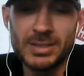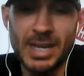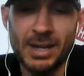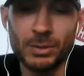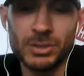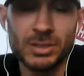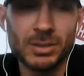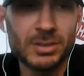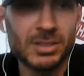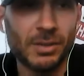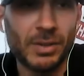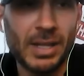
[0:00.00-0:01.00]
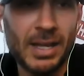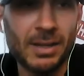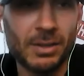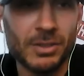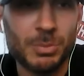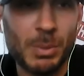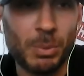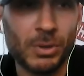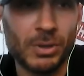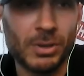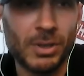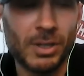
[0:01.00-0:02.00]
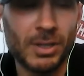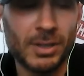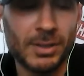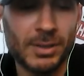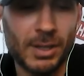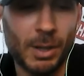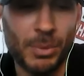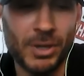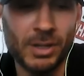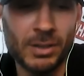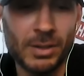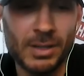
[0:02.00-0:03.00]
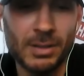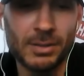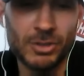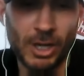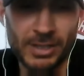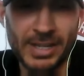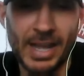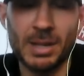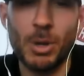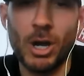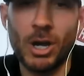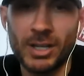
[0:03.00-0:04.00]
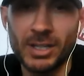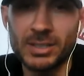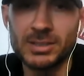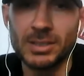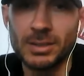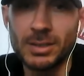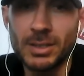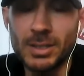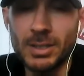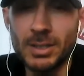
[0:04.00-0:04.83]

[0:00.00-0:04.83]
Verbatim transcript: towns and stuff like that, all these people up there, and trying to take antibiotics and